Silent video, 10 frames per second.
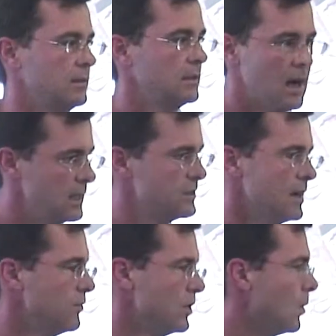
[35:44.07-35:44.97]
God's
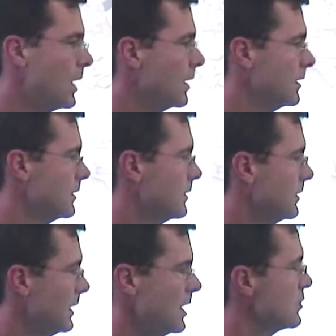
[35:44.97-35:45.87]
everywhere.
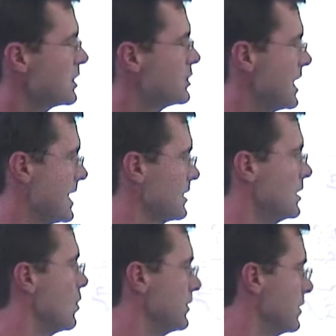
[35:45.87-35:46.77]
He knows
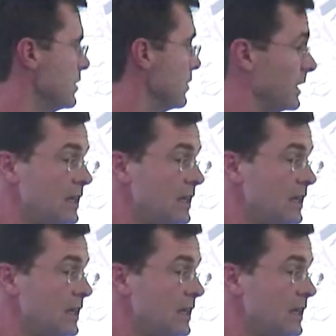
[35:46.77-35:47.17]
exactly what they're doing.